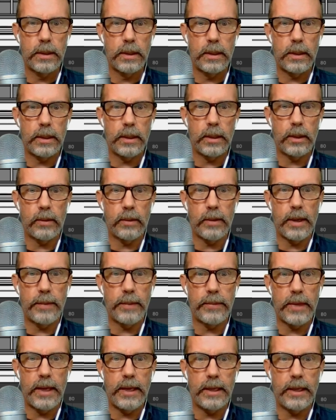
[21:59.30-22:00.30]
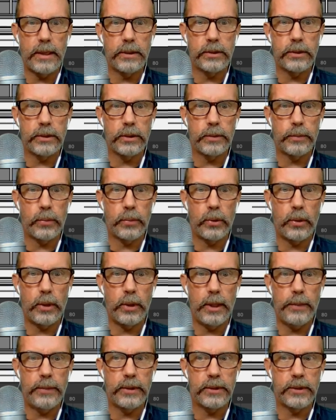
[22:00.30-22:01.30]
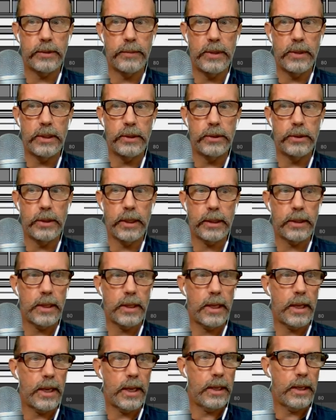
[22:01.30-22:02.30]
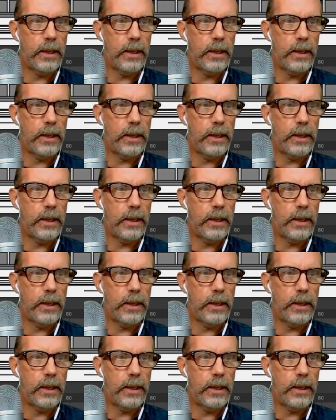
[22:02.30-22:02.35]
And grab that edge and just pull up a smidge like that.